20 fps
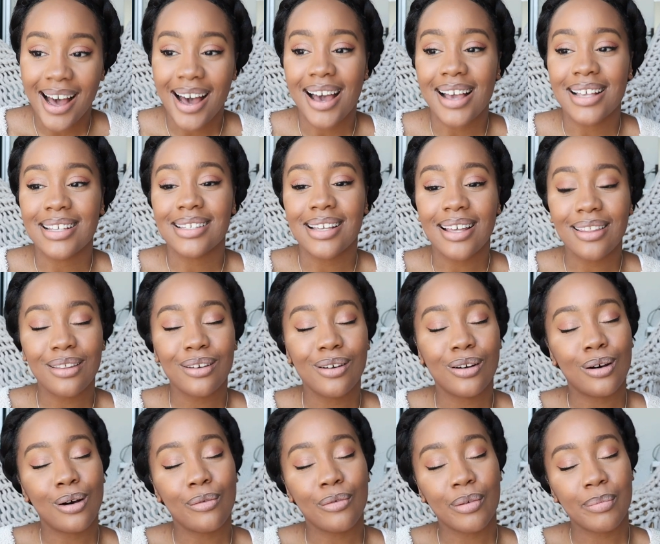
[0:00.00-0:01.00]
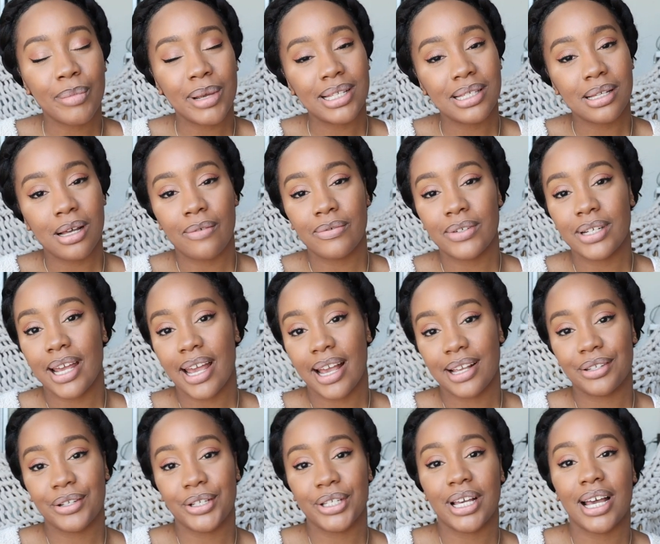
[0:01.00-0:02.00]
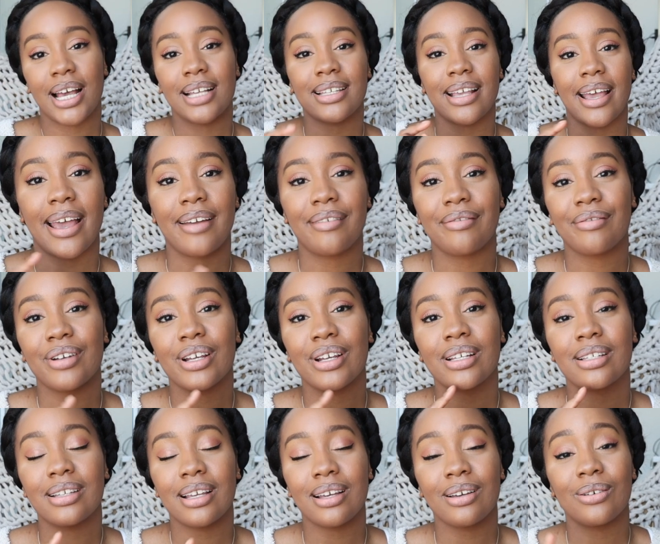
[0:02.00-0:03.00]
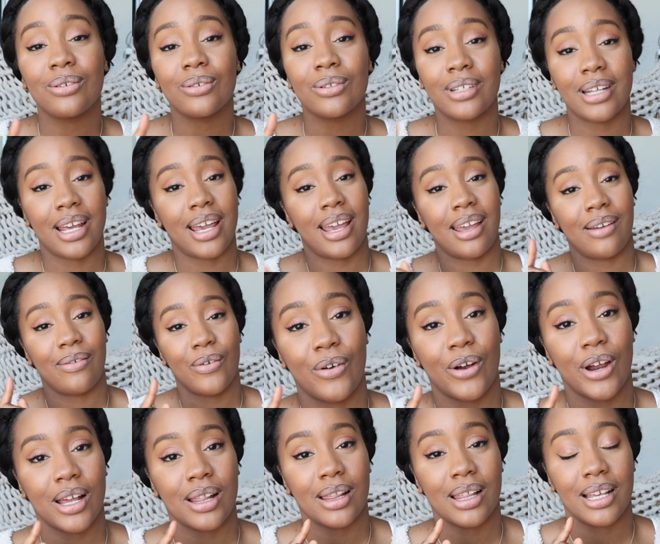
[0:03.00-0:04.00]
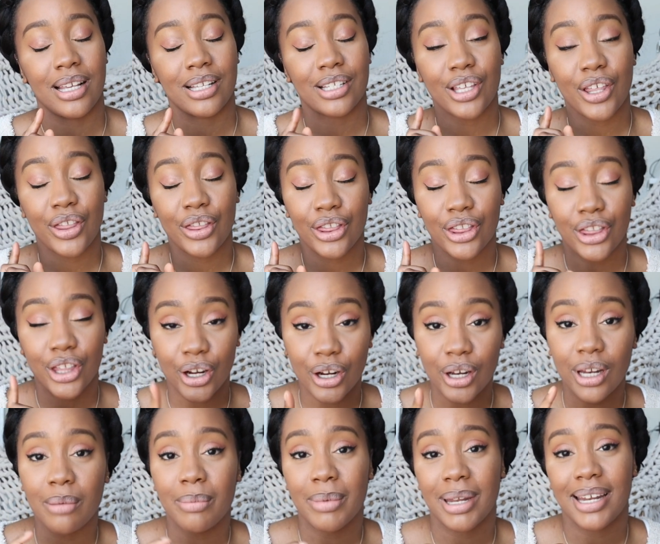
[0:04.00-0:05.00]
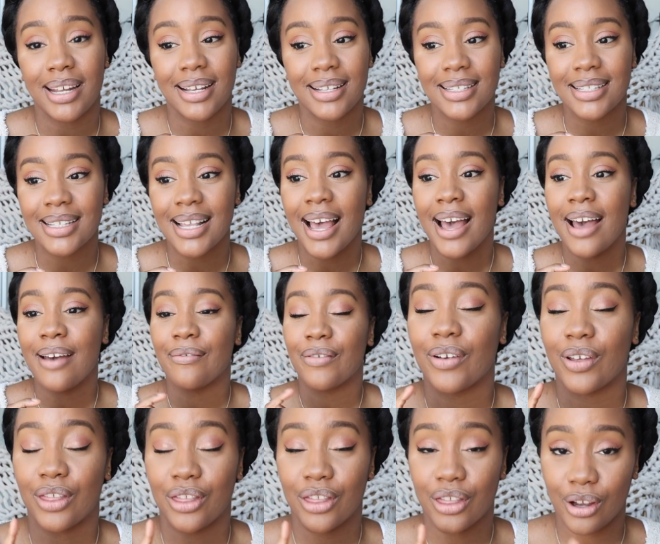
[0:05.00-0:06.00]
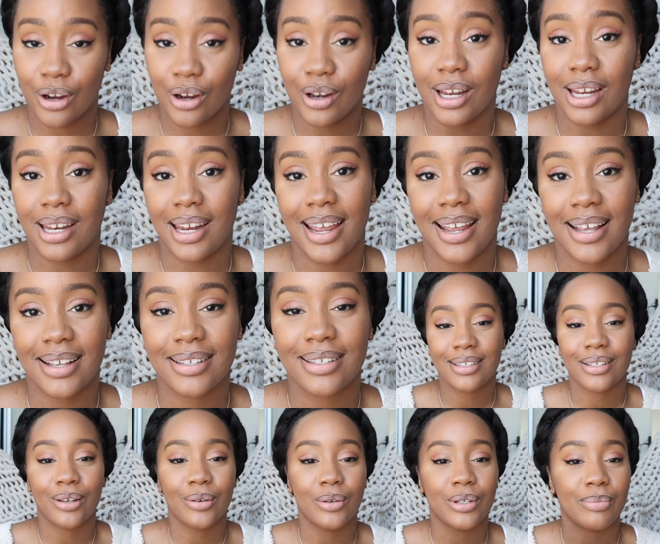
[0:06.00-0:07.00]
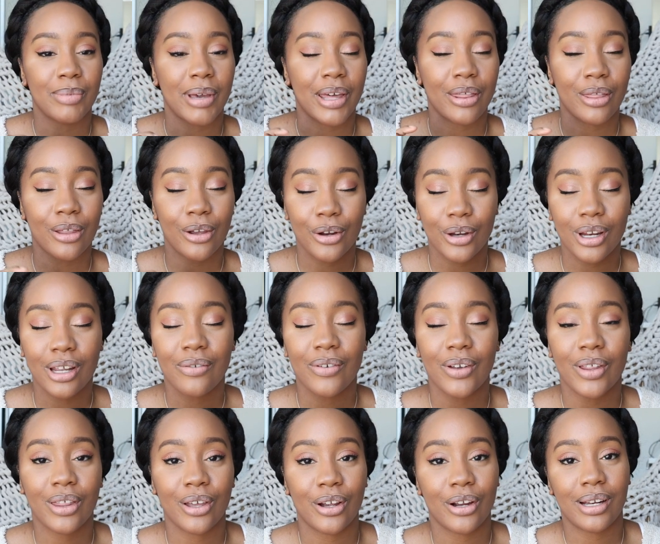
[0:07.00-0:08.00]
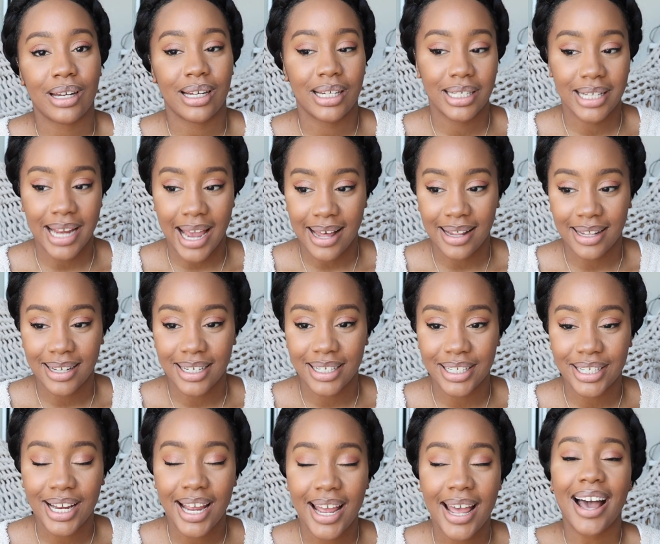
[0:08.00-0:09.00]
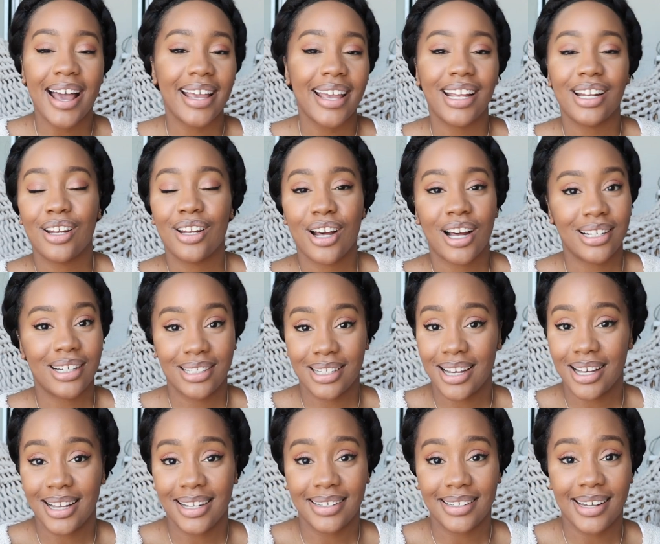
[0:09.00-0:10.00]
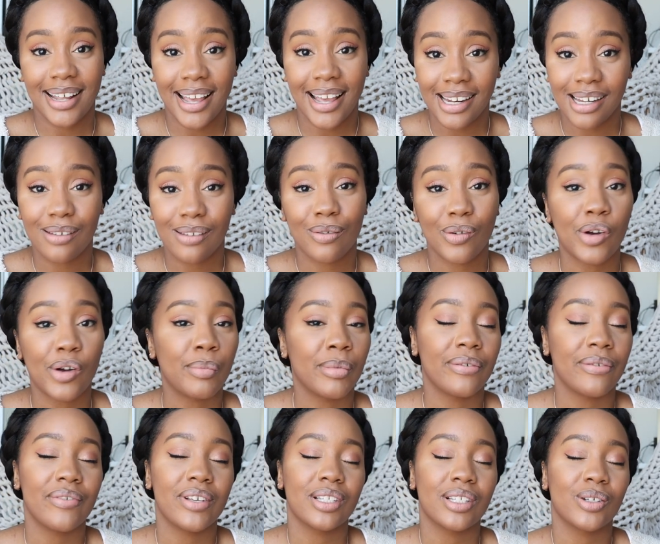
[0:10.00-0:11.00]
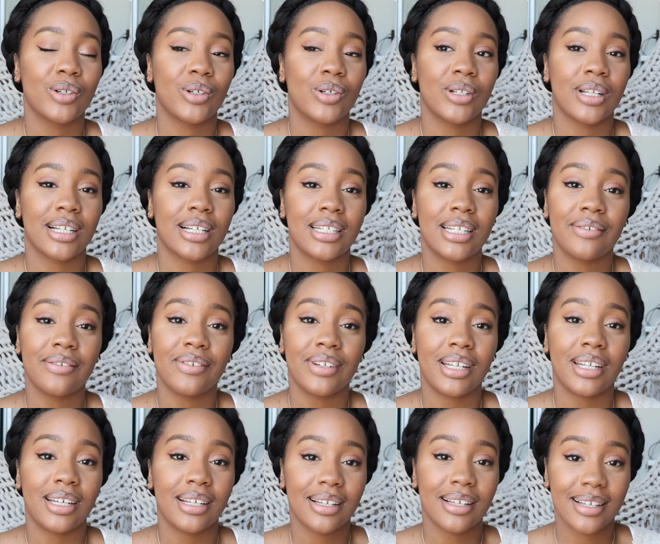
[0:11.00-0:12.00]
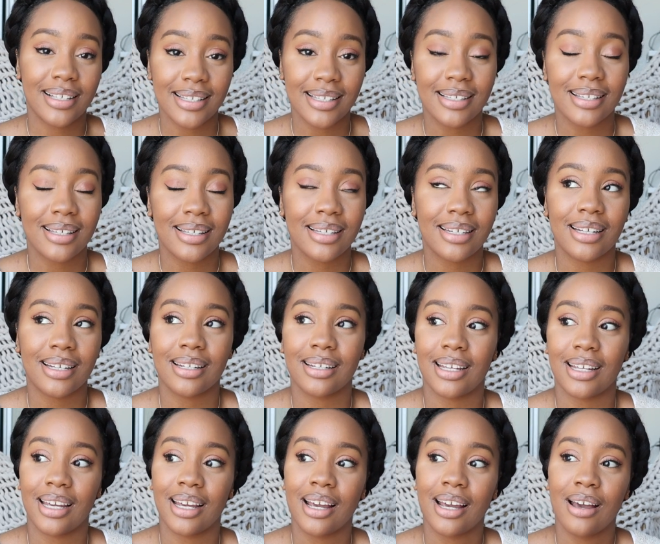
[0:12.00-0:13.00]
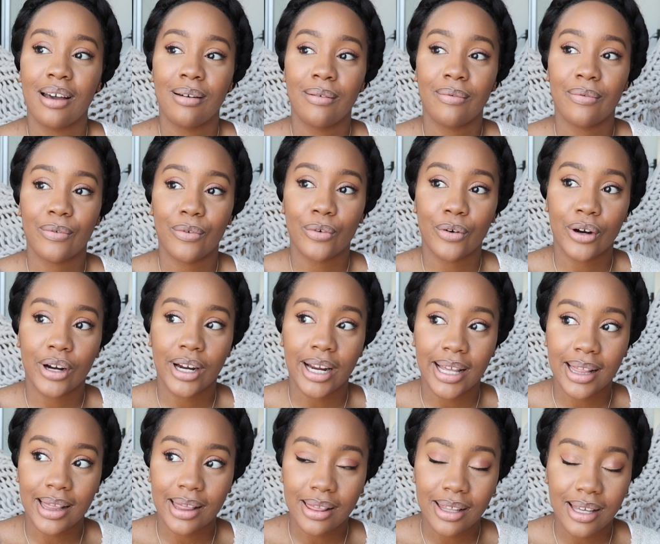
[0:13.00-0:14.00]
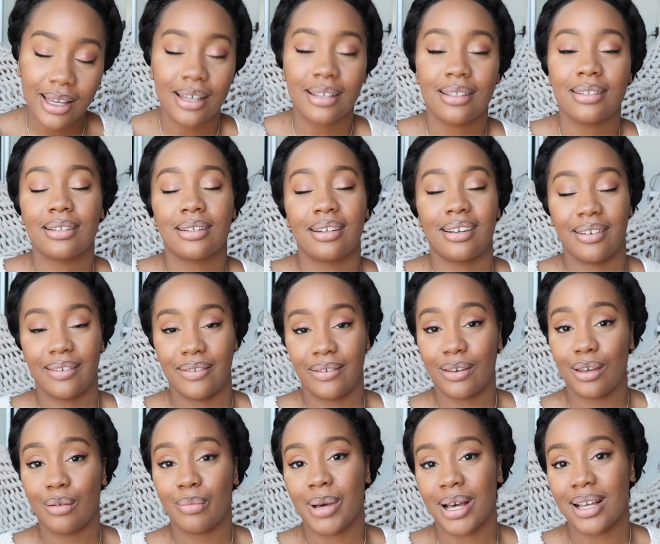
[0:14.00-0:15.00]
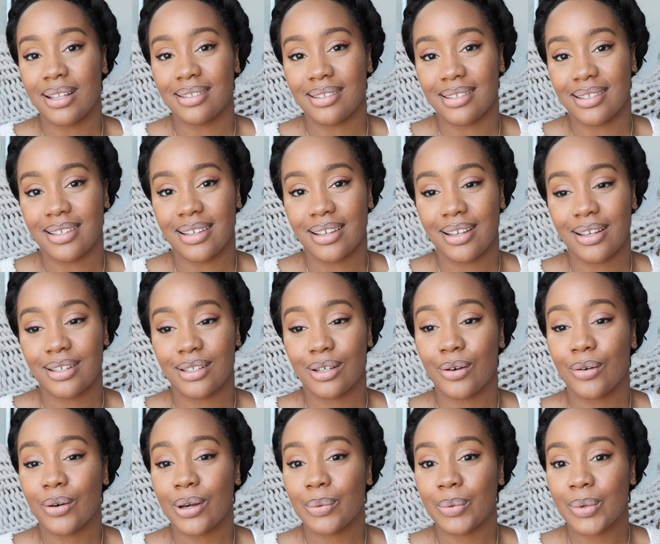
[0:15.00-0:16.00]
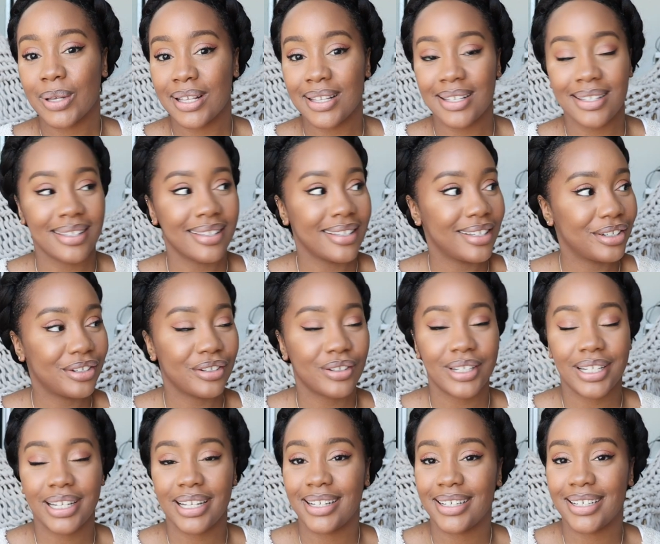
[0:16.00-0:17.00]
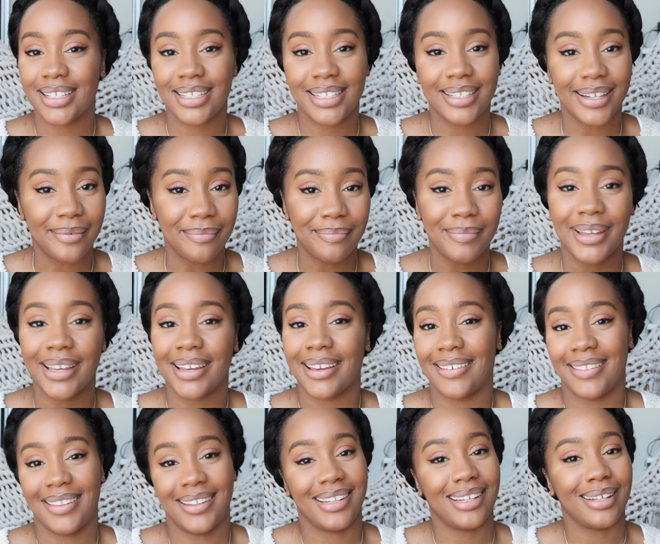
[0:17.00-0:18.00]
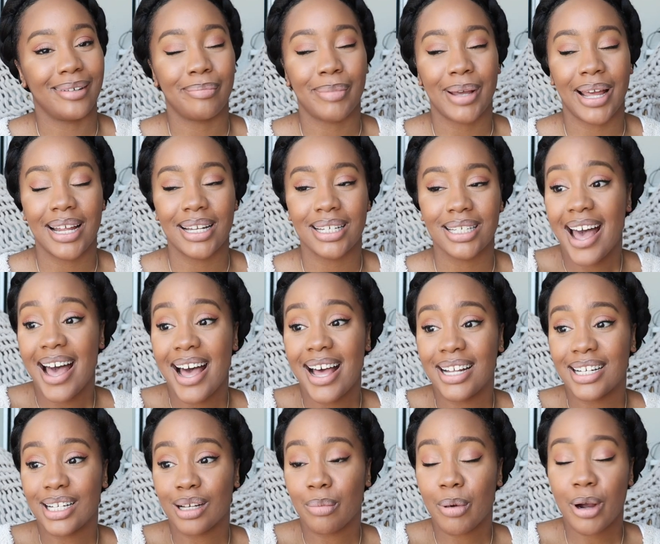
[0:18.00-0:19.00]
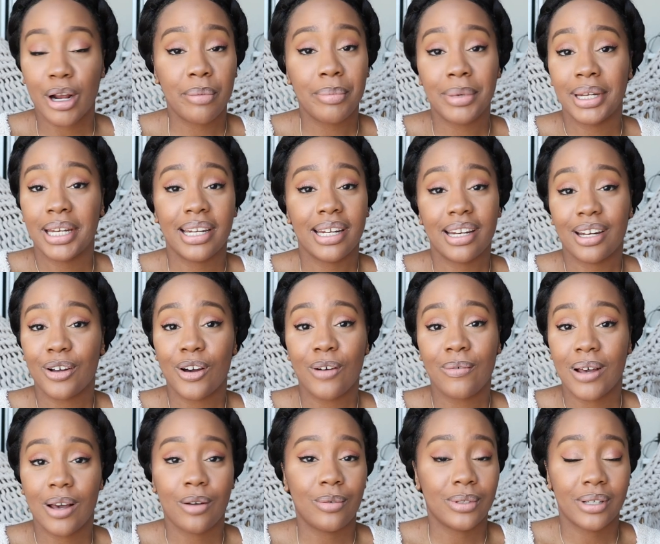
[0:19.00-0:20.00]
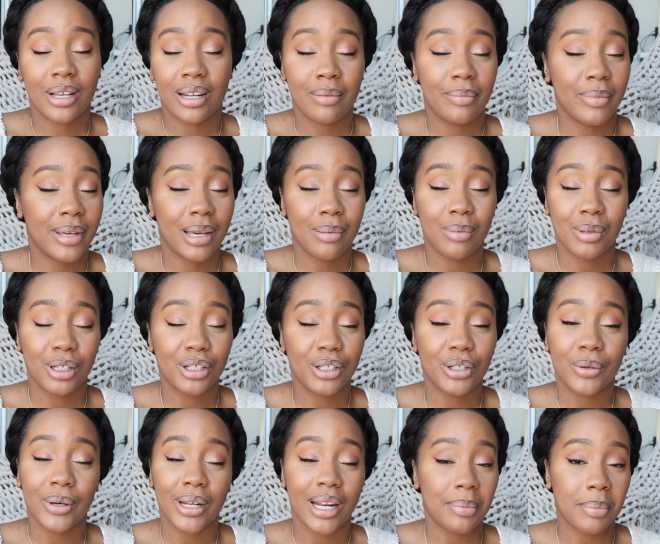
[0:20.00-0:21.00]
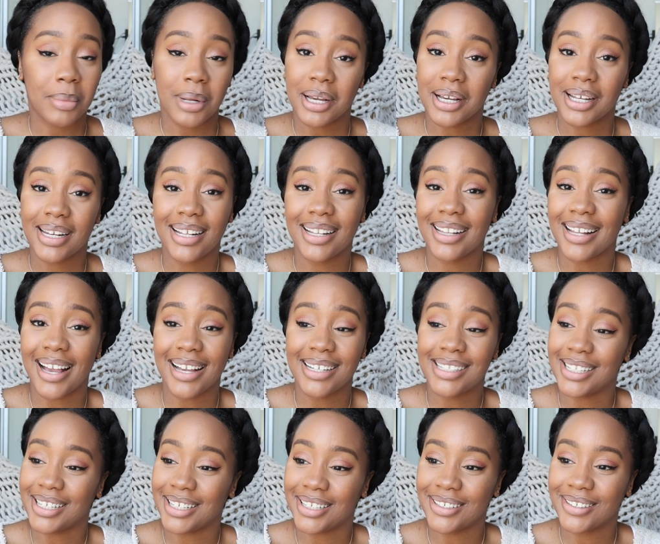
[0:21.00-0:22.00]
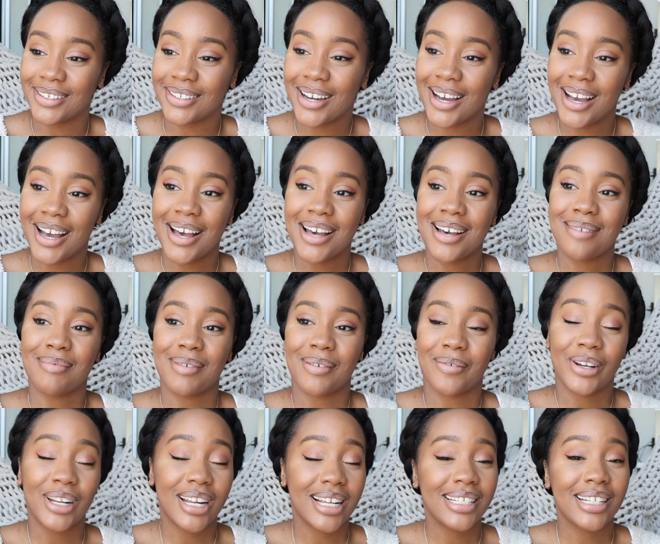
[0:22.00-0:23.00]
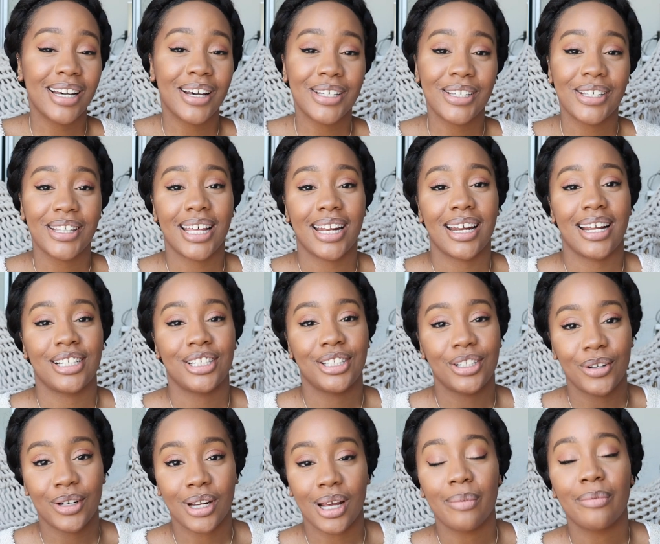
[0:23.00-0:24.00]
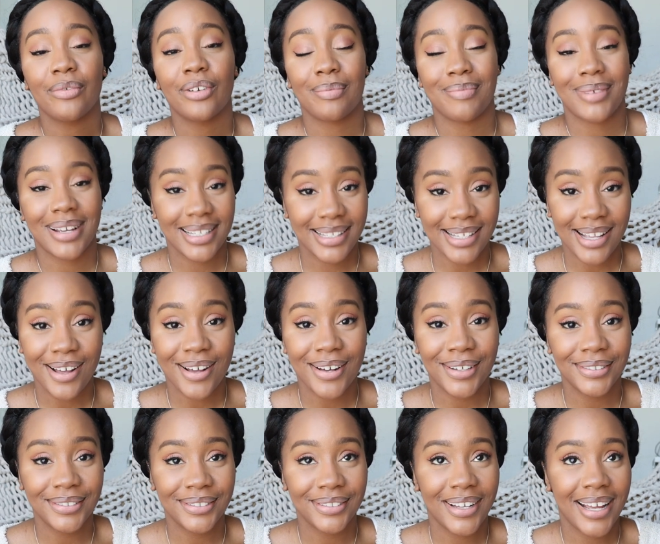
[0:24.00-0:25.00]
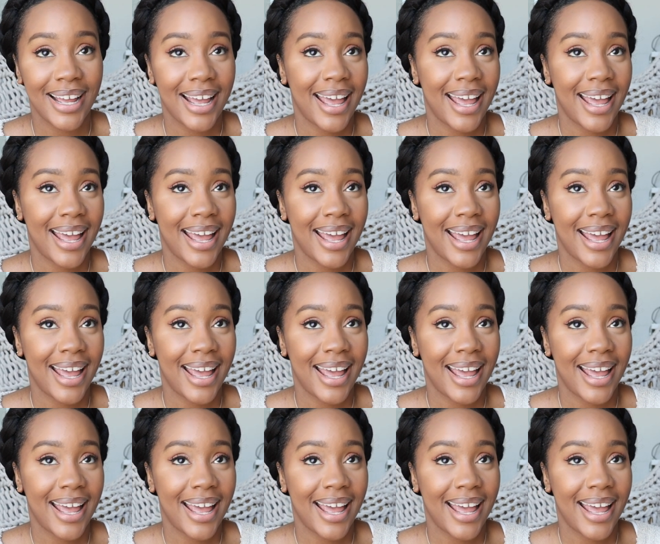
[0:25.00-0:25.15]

I set the goal for myself to exercise every single day for at least 30 minutes for 30 days. So it was my 30 for 30 challenge. I had not done any form of physical activity consistently for at least a few months. So it was literally jumping in the deep end. And a part of me didn't know if I was gonna be able to do it. I'm not gonna lie to you. But when I tell you that I showed up for myself